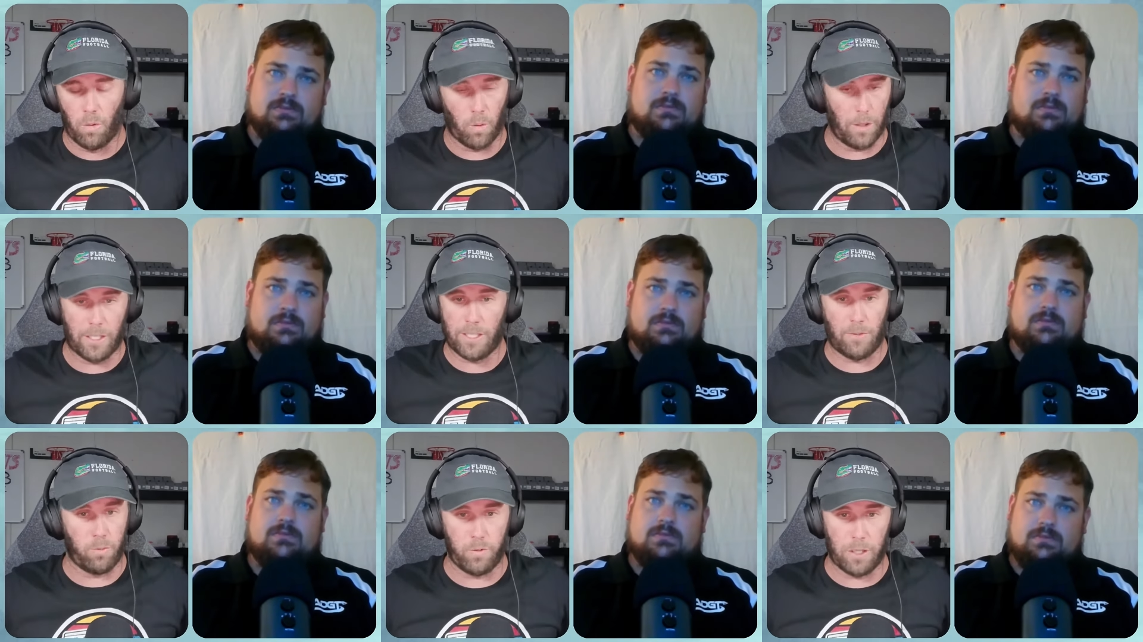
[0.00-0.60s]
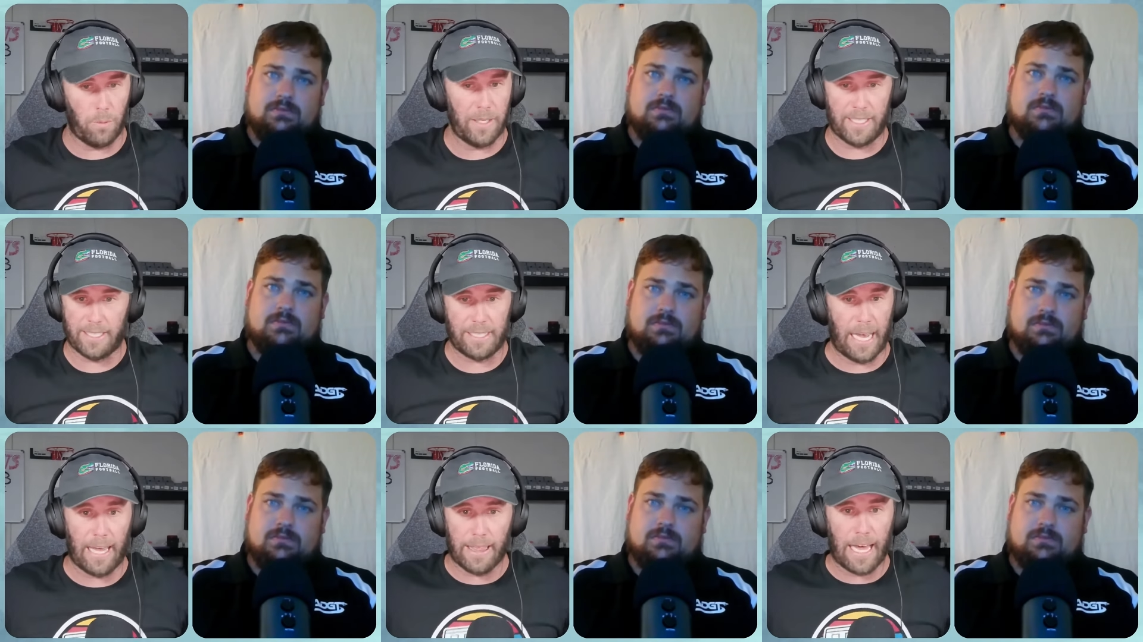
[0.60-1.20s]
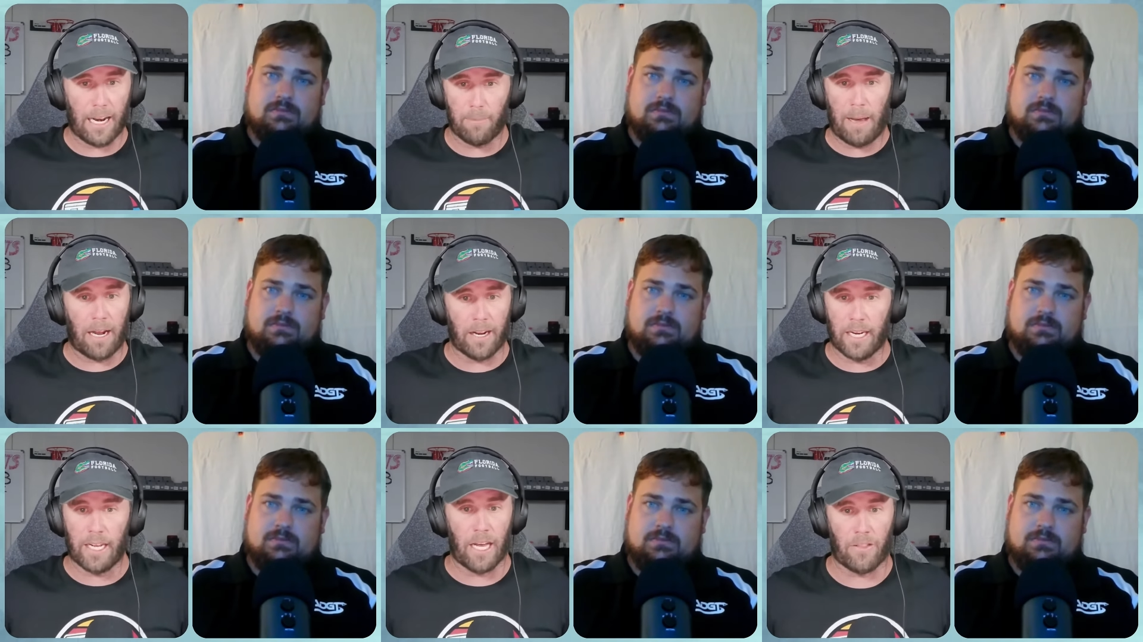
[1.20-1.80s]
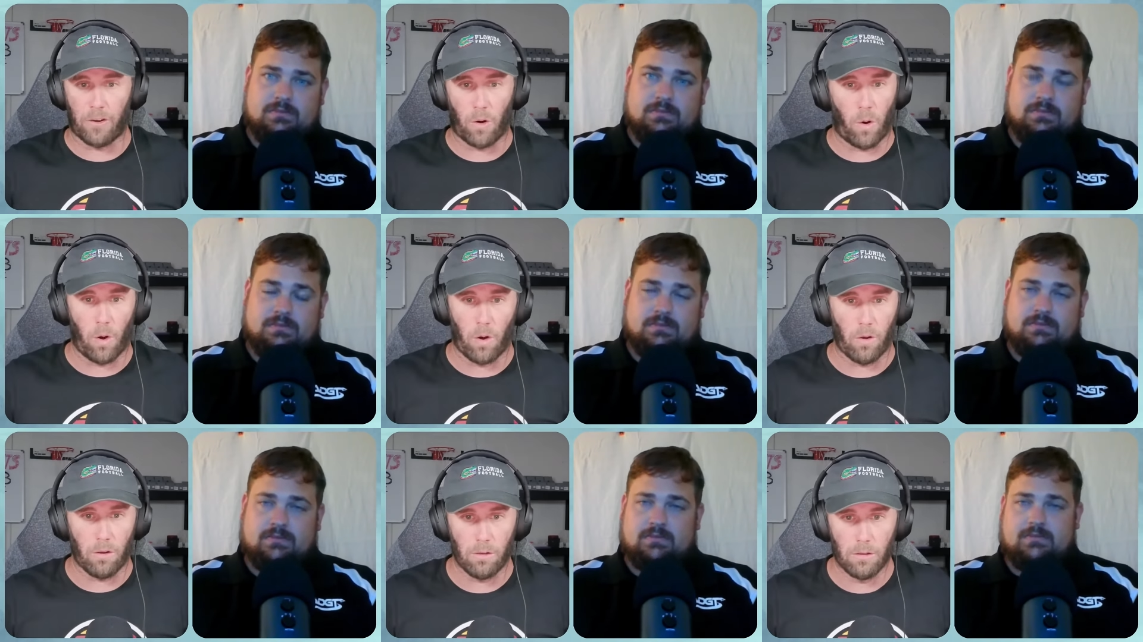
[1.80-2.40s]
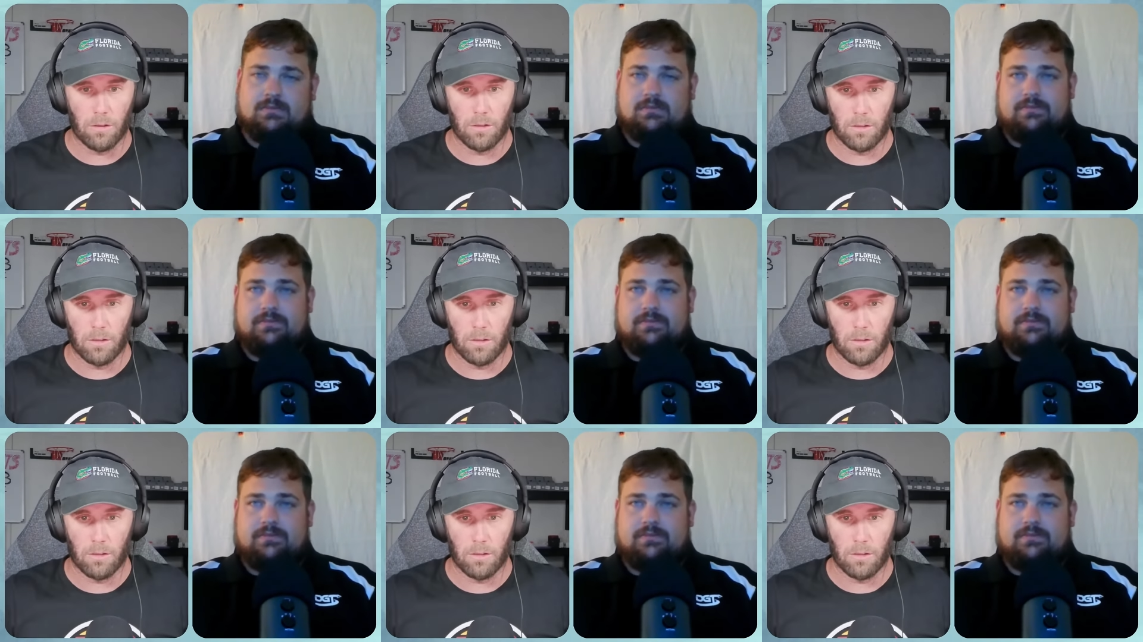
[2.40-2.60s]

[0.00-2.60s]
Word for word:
Speaker 1: Mm-hmm. Did we say that about any other hole?